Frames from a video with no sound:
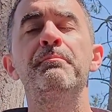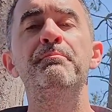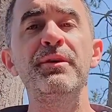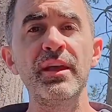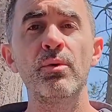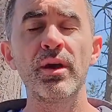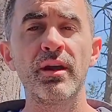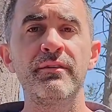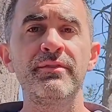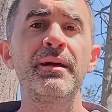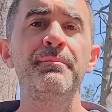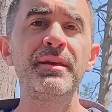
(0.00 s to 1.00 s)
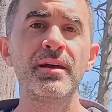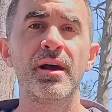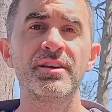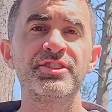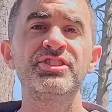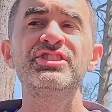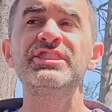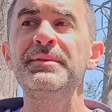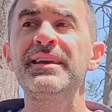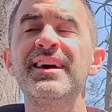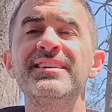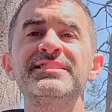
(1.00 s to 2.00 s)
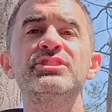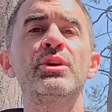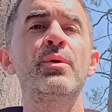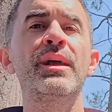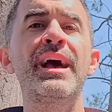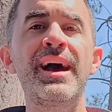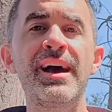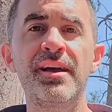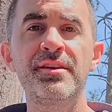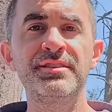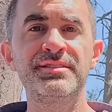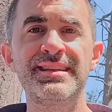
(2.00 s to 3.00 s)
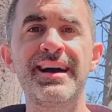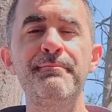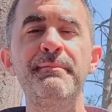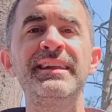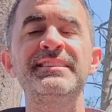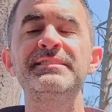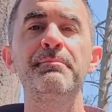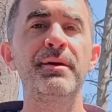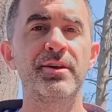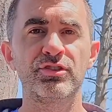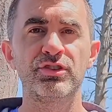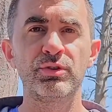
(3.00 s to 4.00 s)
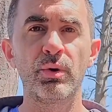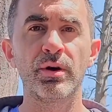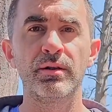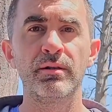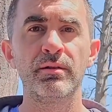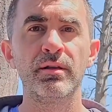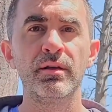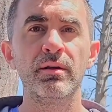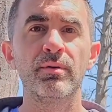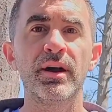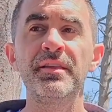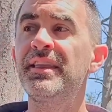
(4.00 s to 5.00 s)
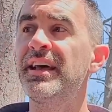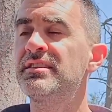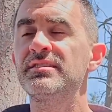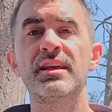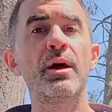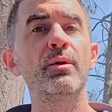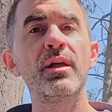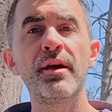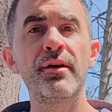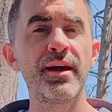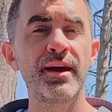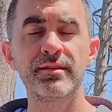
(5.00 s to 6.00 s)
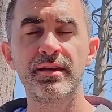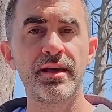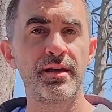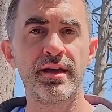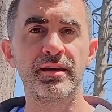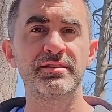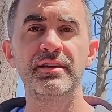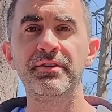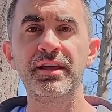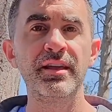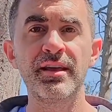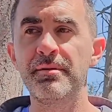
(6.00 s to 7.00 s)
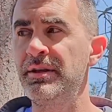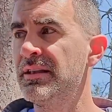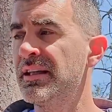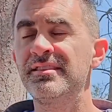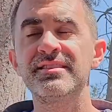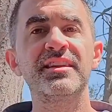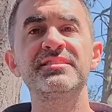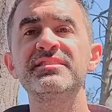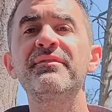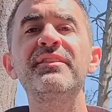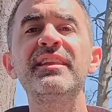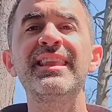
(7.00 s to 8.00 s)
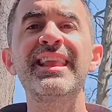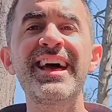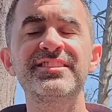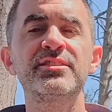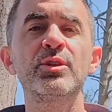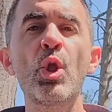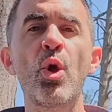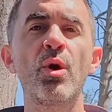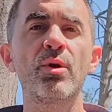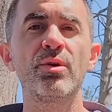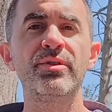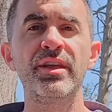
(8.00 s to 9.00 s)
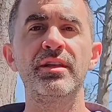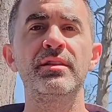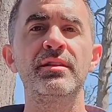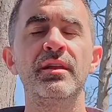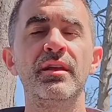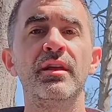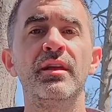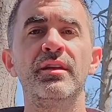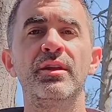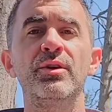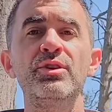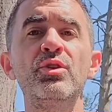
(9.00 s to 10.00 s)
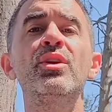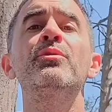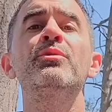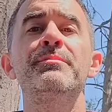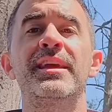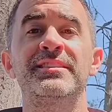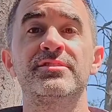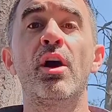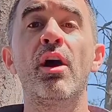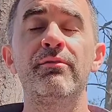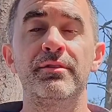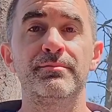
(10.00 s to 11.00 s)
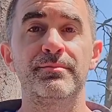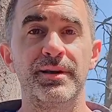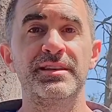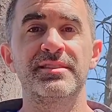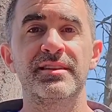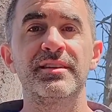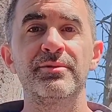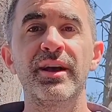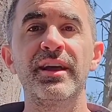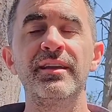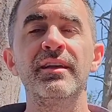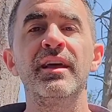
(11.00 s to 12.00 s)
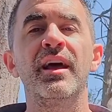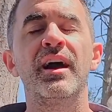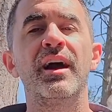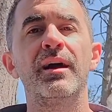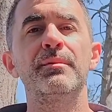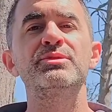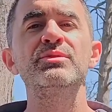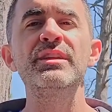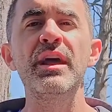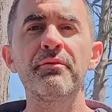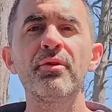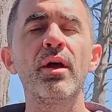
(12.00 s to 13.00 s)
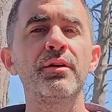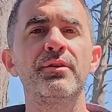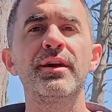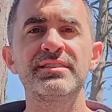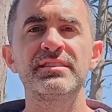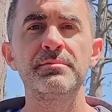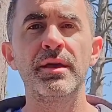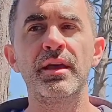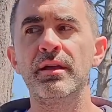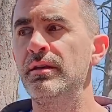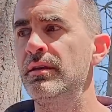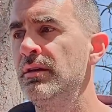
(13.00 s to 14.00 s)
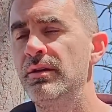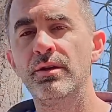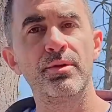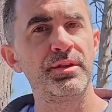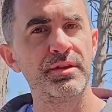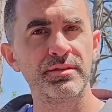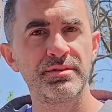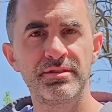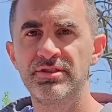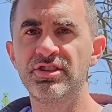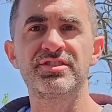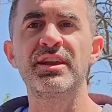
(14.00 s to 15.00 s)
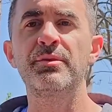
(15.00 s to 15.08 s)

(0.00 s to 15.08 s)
be aware of that. Be cautious. Just because it's going higher does not mean it's a better short, right? That's outlier ac- activity. I mean that that stuff can last longer than you know you can remain solvent, basically, right? Um, so never underestimate you know, these just